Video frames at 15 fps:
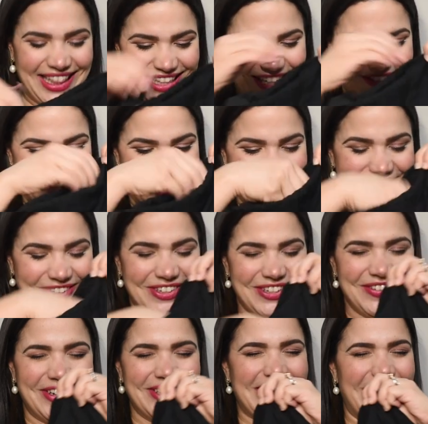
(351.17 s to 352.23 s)
let me show you,
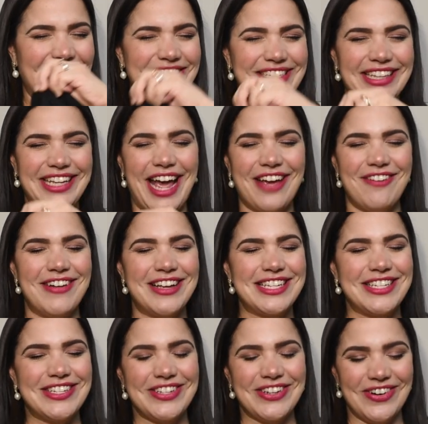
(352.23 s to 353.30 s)
because honestly, I was
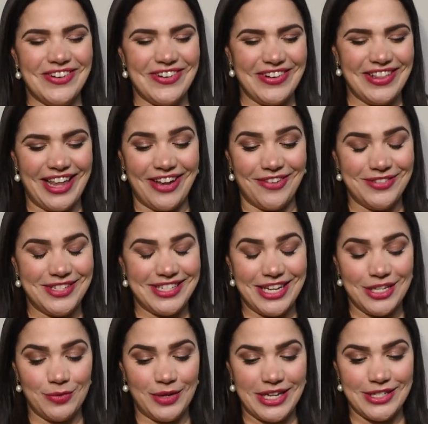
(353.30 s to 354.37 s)
so like
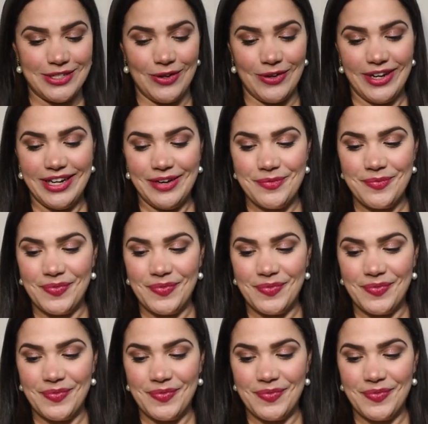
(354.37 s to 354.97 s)
obsessed when I saw it.